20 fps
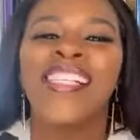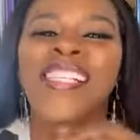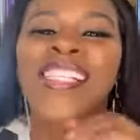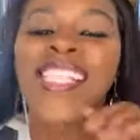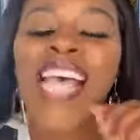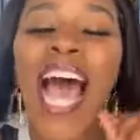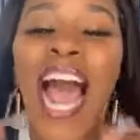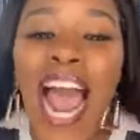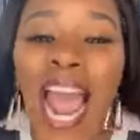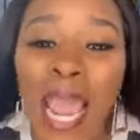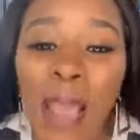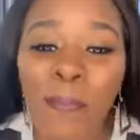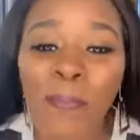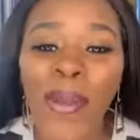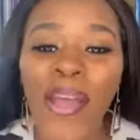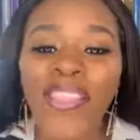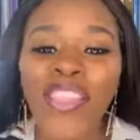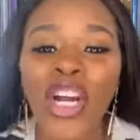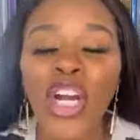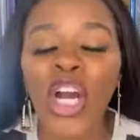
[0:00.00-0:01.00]
Type
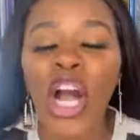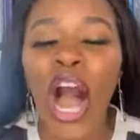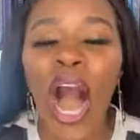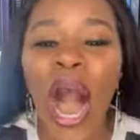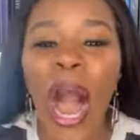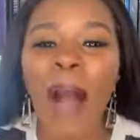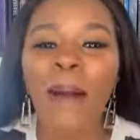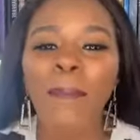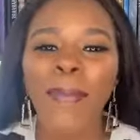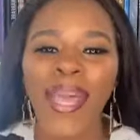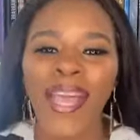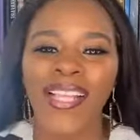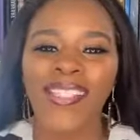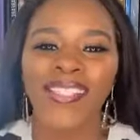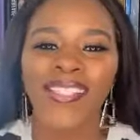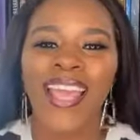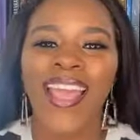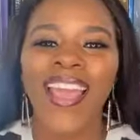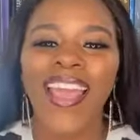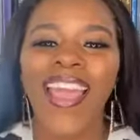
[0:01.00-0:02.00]
in the
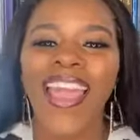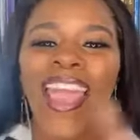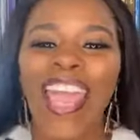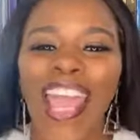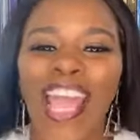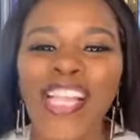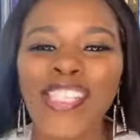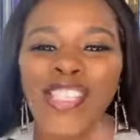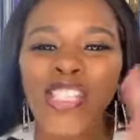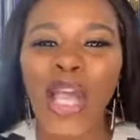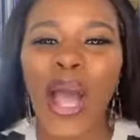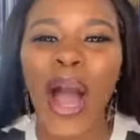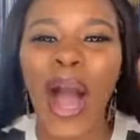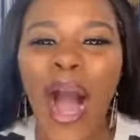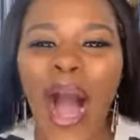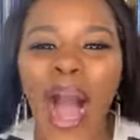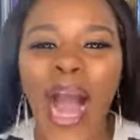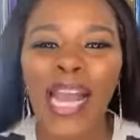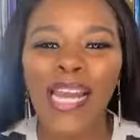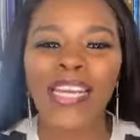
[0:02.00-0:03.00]
comments. It's
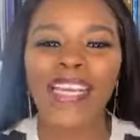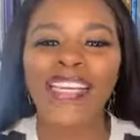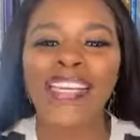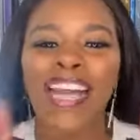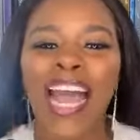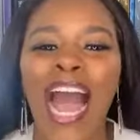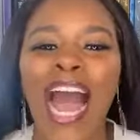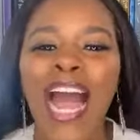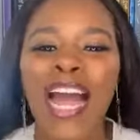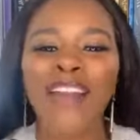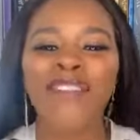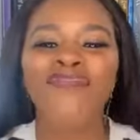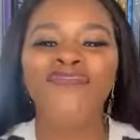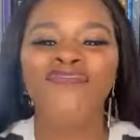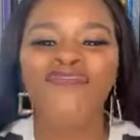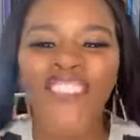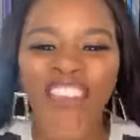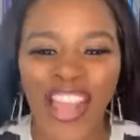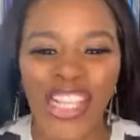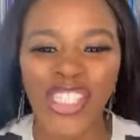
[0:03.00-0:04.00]

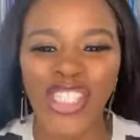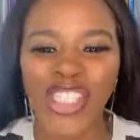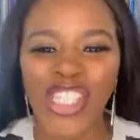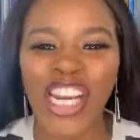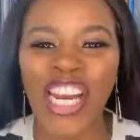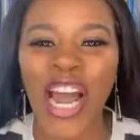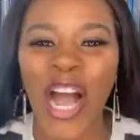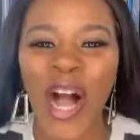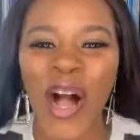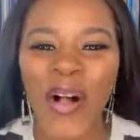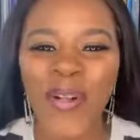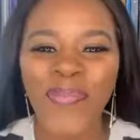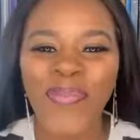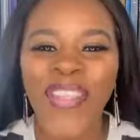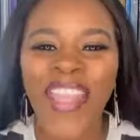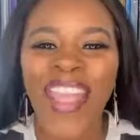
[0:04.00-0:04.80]
unconventional.